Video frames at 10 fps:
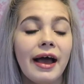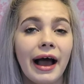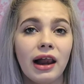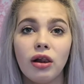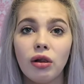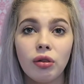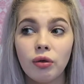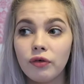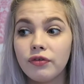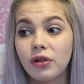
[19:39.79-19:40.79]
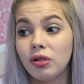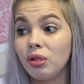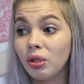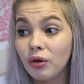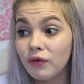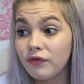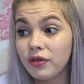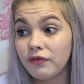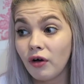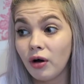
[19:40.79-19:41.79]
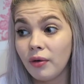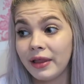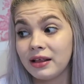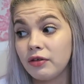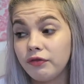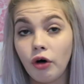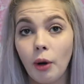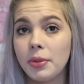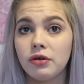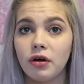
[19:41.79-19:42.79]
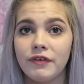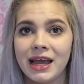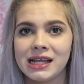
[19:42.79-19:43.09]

I love the formula of it.